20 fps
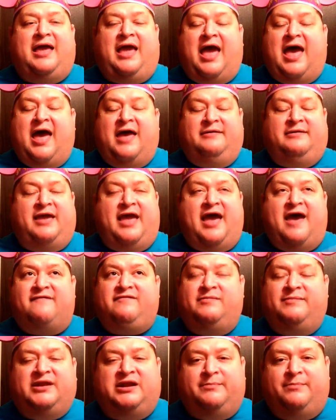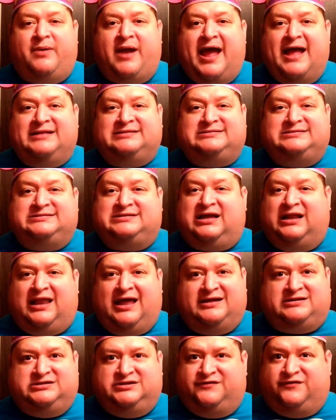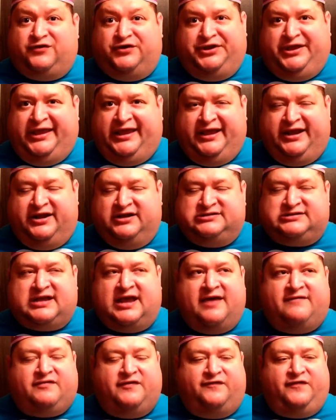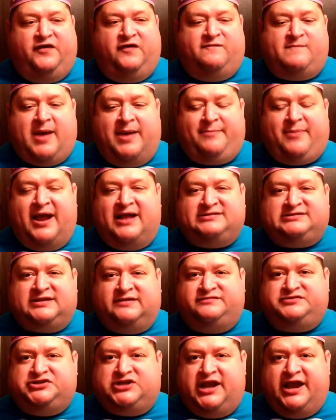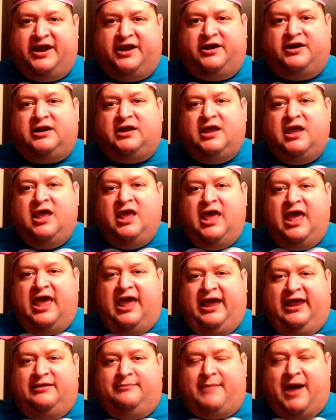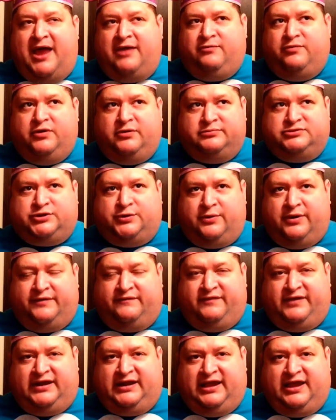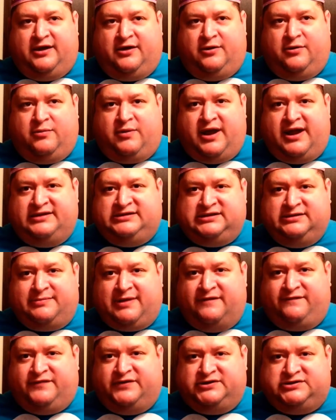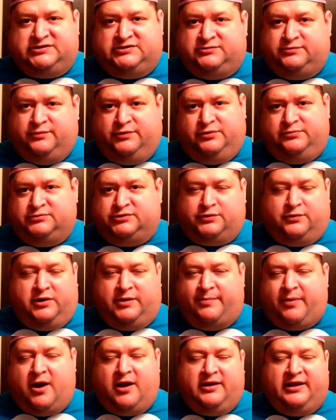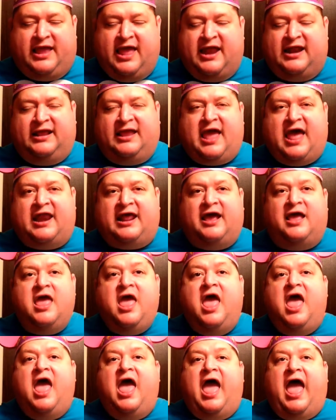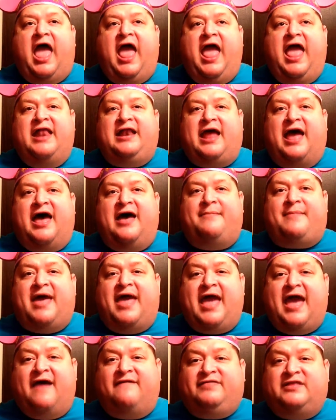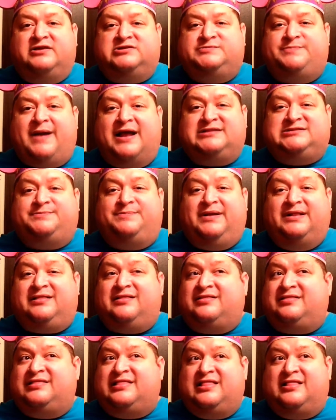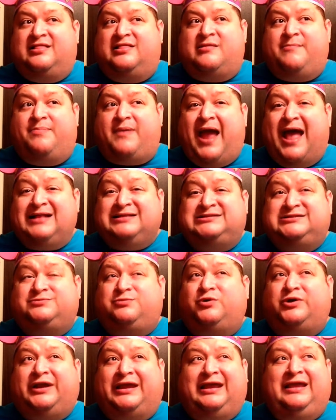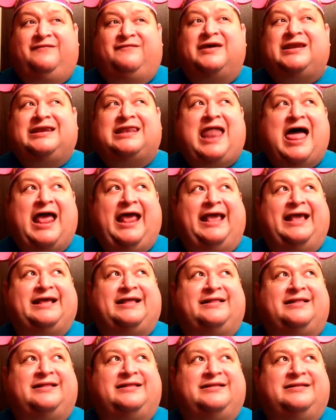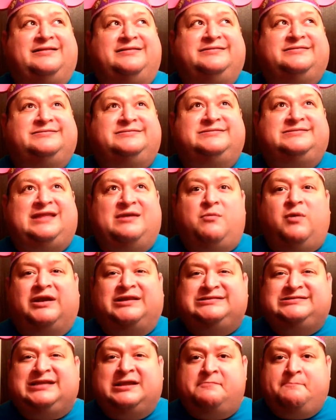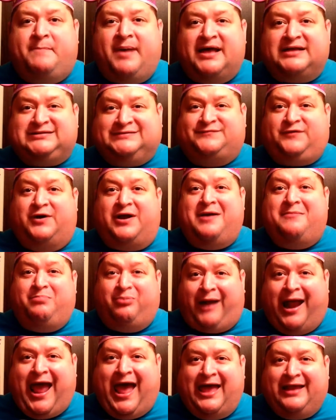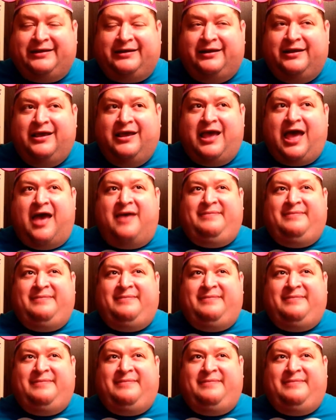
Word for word: I haven't been a Bratz collector for years. I have a few of my Bratz I've shared in my room tour video where I did my first room tour part, yada, yada. And I have those Bratz. But the Bratz were even, like, they wanted $10 for a Bratz. I